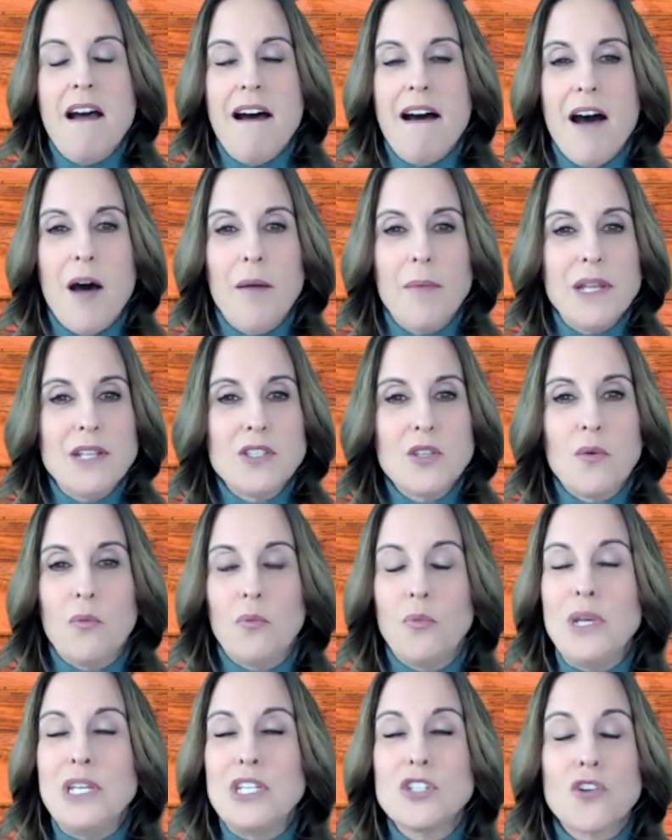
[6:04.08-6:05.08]
And so
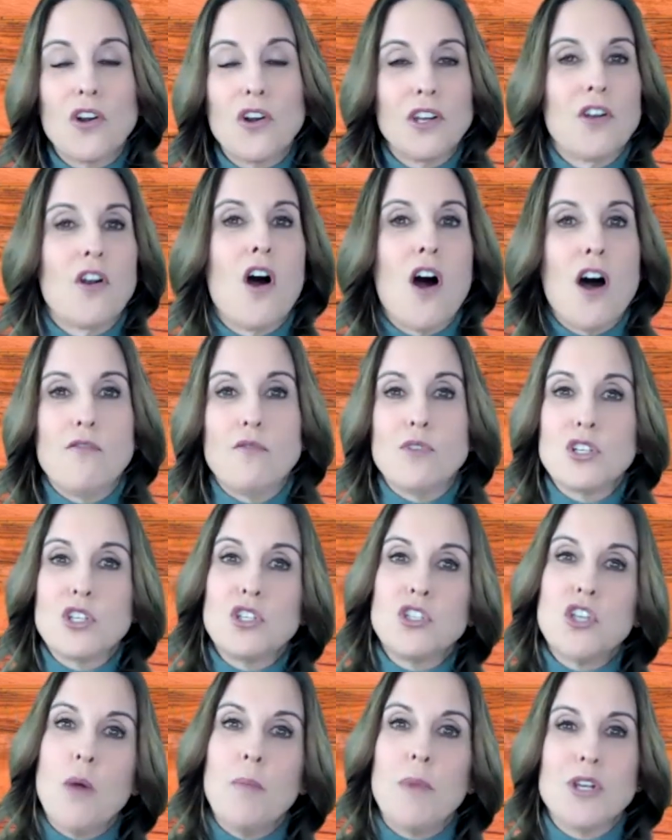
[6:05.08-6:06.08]
we started off with
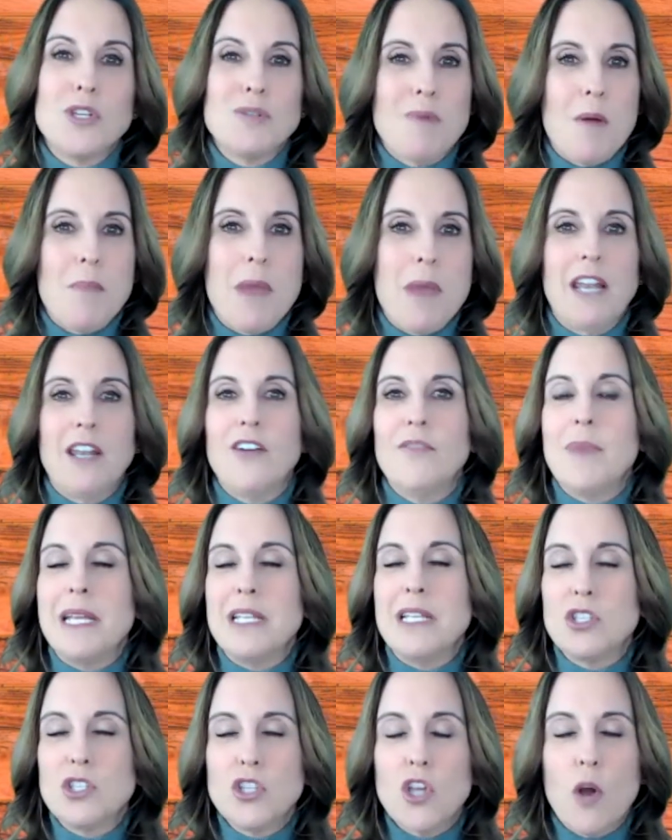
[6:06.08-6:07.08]
so much momentum
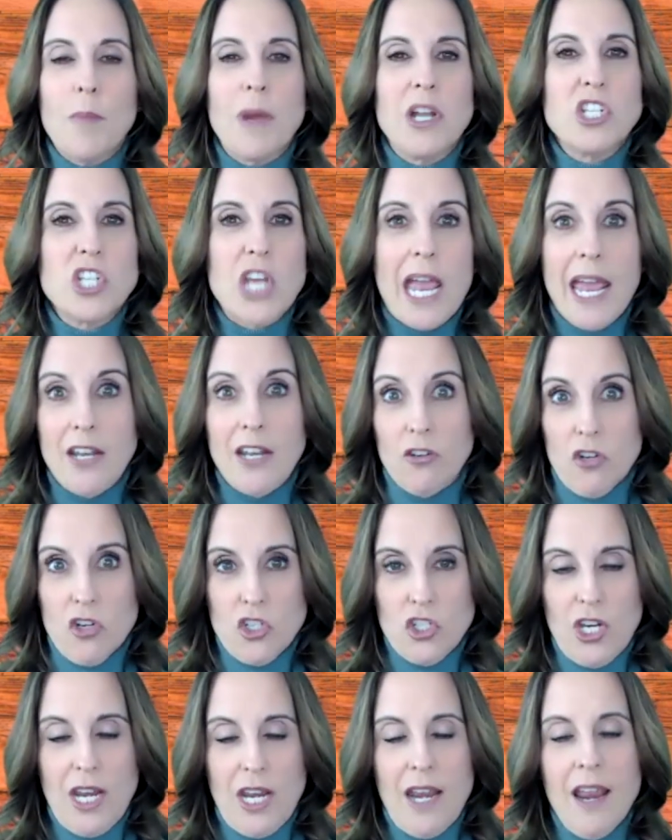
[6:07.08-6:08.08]
and so much
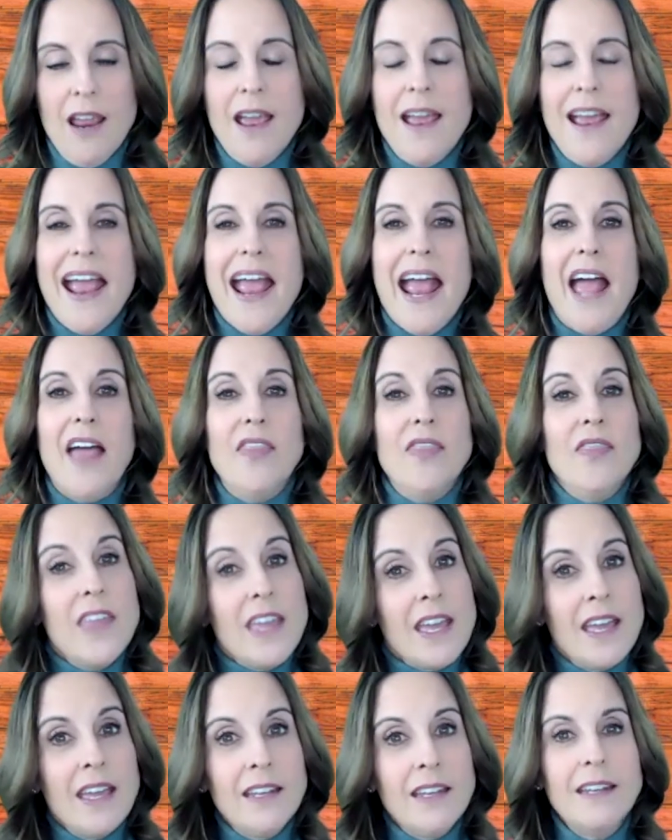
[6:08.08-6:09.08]
energy. And
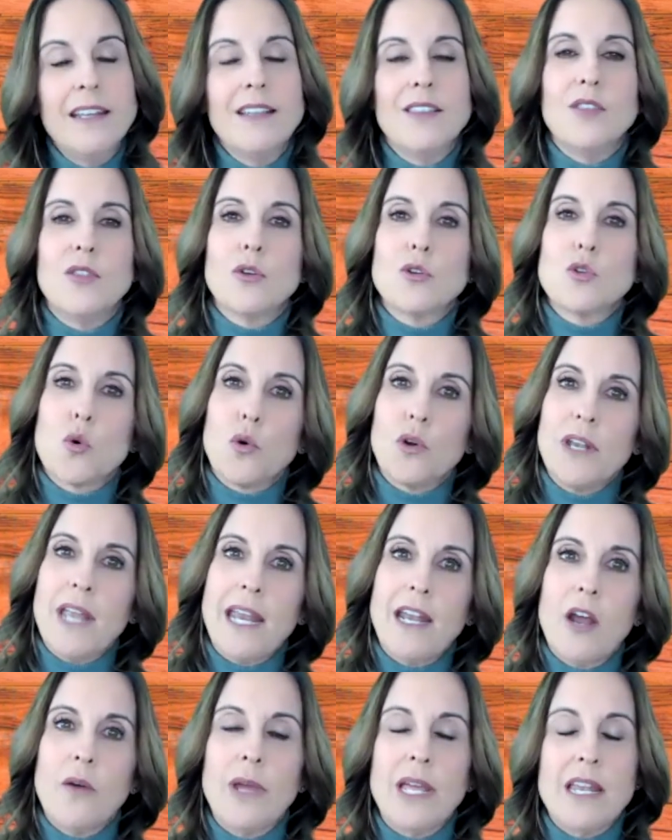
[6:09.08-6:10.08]
then the
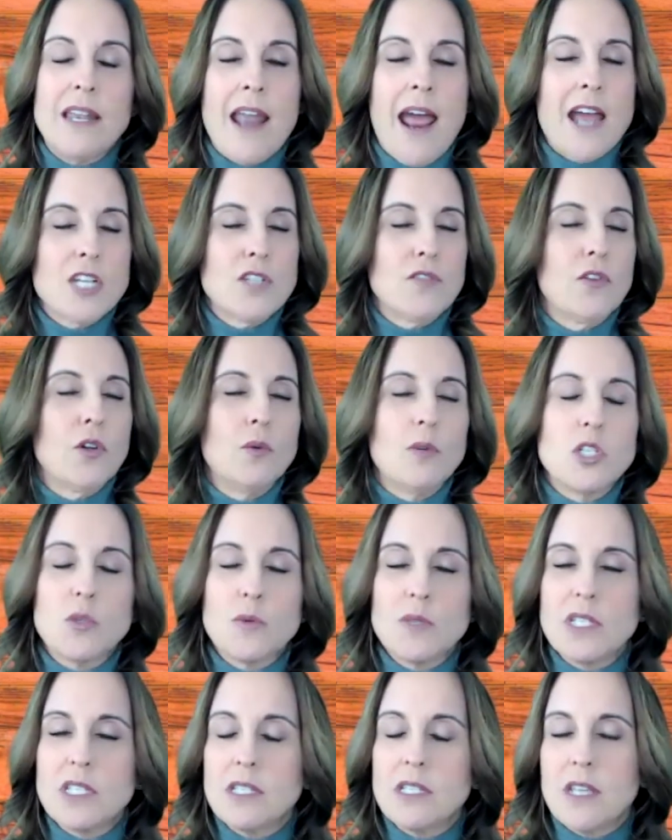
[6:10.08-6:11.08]
tornado hit Nashville, which
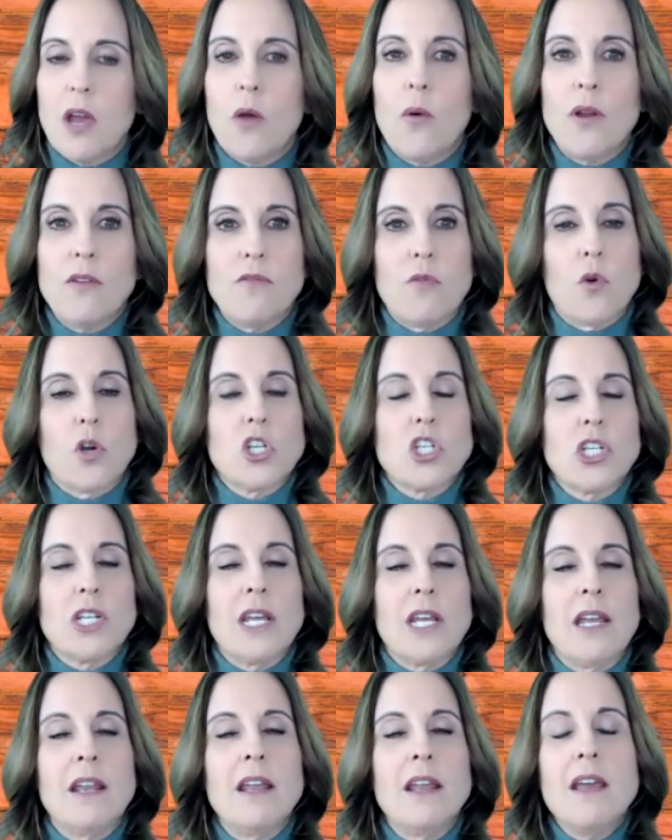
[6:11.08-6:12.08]
was so
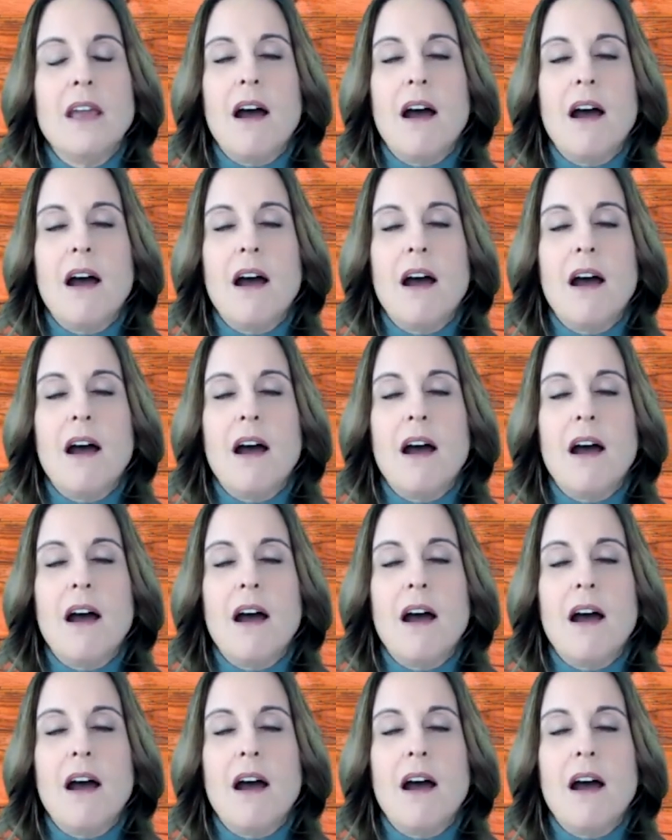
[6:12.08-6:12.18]
unfortunate.